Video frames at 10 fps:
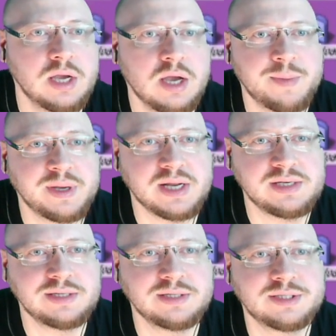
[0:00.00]
But I
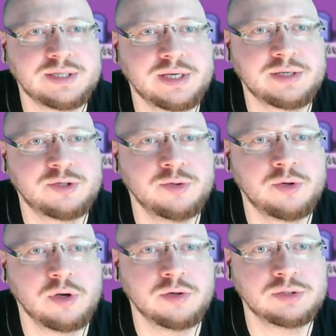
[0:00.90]
didn't stick too
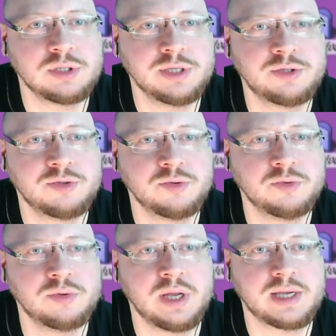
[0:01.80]
closely
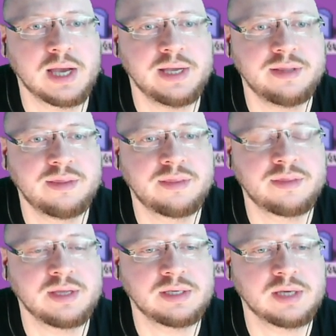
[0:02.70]
to, I
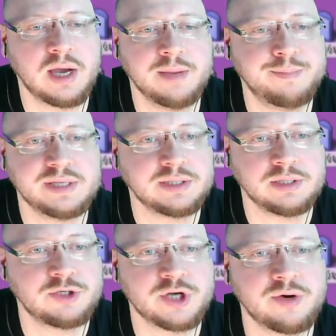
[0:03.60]
think I
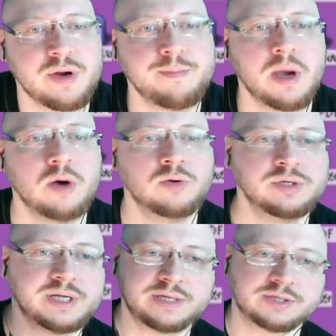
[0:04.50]
basically generate my own data